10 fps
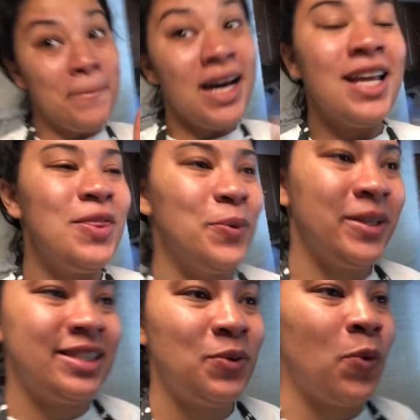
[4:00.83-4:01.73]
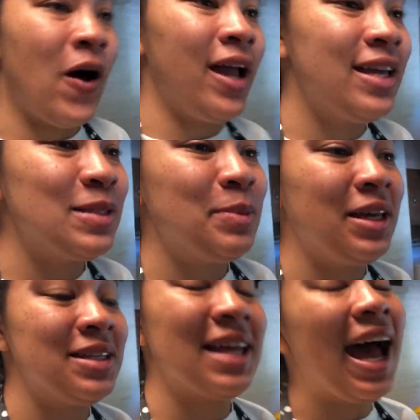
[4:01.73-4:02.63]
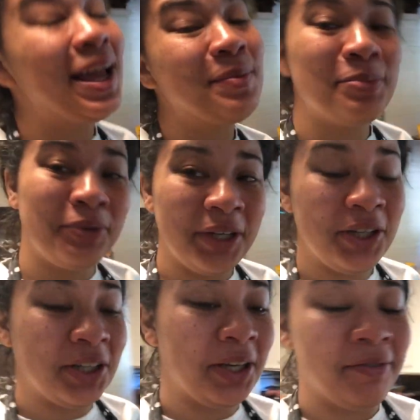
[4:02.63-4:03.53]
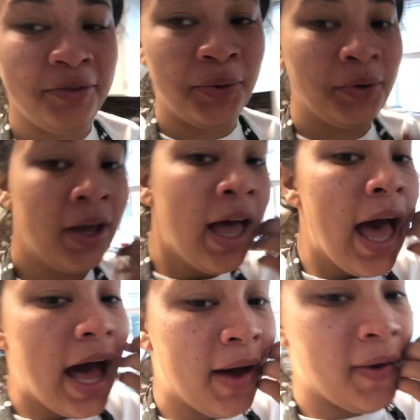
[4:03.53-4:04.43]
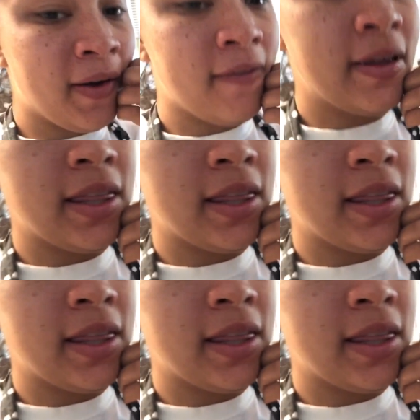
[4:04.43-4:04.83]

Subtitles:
but the reason why is because I am pre-cooking food out of